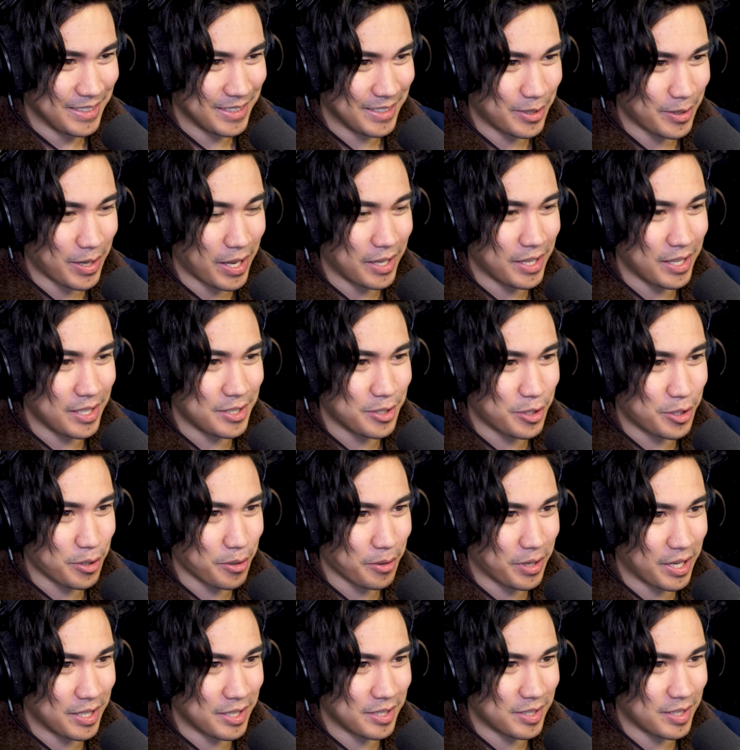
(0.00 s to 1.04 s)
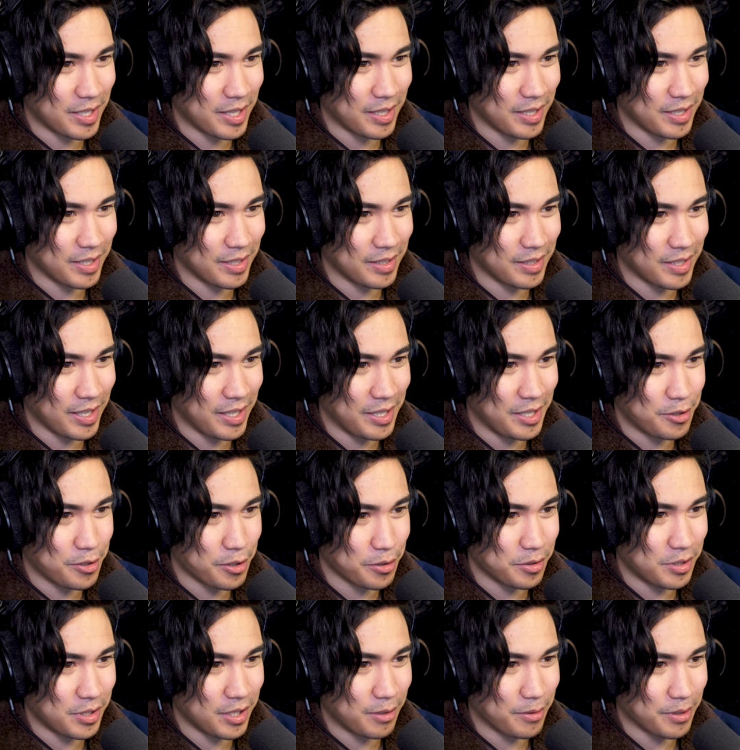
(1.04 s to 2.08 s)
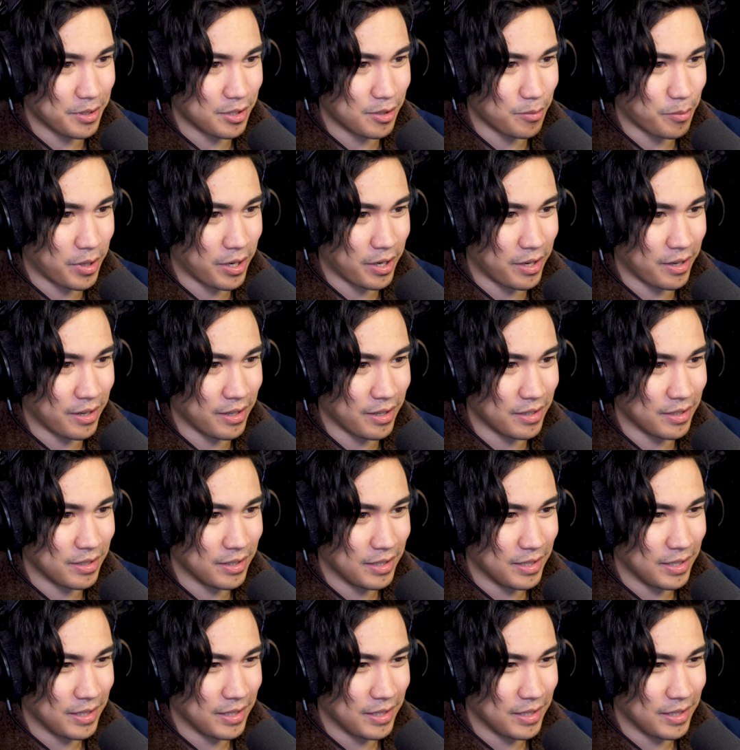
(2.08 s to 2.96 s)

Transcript: So I didn't showcase the intro sequence where